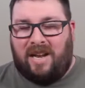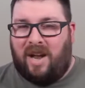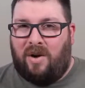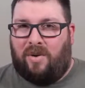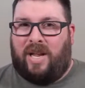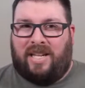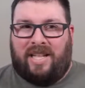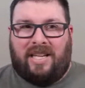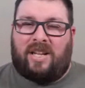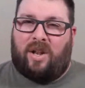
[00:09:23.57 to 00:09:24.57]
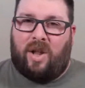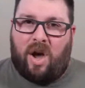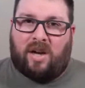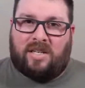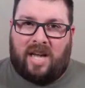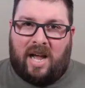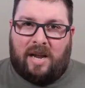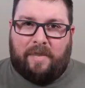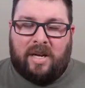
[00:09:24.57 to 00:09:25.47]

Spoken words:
no, like that's a long time.